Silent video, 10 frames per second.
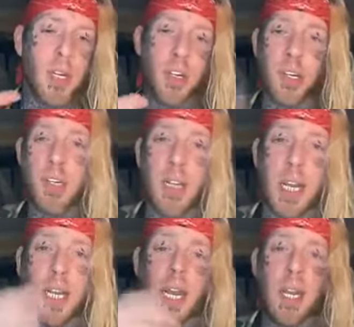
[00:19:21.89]
Just
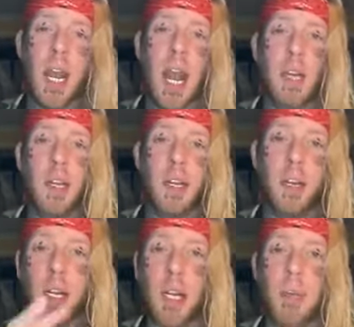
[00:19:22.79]
click it, enter
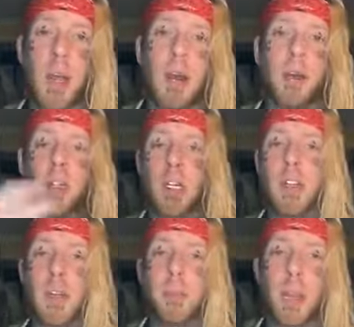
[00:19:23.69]
your email, click
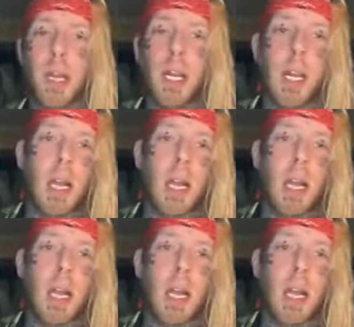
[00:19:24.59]
submit.